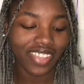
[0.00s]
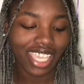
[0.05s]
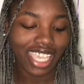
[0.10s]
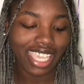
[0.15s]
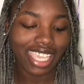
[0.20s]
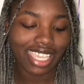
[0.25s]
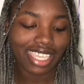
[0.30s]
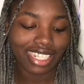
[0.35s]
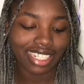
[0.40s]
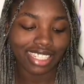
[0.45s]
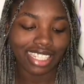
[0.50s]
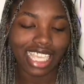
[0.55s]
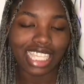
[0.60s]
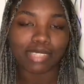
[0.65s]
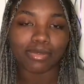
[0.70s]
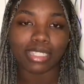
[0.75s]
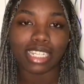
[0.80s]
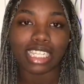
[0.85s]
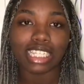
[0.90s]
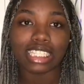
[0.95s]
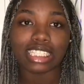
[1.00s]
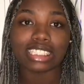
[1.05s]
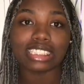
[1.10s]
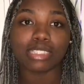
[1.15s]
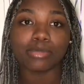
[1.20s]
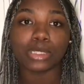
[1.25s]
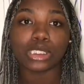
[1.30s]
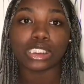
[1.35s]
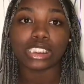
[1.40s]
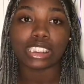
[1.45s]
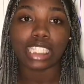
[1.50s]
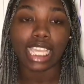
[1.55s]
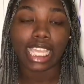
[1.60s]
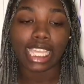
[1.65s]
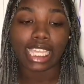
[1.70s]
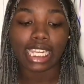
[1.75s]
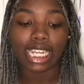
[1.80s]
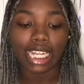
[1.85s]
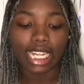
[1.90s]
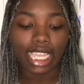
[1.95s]
And last but not least, number
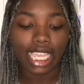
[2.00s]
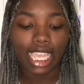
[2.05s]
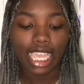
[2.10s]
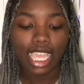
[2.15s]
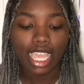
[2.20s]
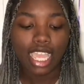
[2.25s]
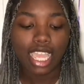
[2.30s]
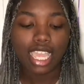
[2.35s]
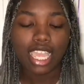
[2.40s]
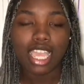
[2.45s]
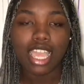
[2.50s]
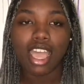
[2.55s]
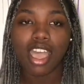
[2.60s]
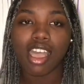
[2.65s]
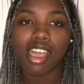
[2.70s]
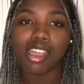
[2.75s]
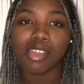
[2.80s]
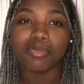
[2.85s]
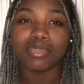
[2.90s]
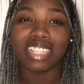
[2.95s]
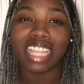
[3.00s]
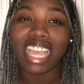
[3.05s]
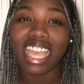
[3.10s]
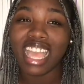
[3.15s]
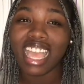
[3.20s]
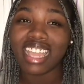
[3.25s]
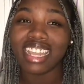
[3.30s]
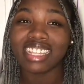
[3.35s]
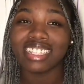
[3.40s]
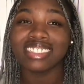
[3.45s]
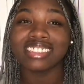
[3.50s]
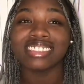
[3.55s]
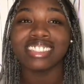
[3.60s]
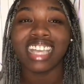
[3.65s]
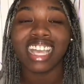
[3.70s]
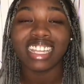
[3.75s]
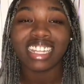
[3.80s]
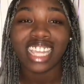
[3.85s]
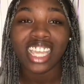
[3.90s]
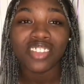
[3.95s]
10,
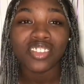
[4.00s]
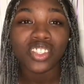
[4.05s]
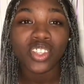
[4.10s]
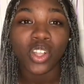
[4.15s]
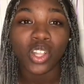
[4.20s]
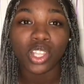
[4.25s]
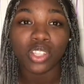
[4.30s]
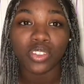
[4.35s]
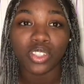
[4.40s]
not having all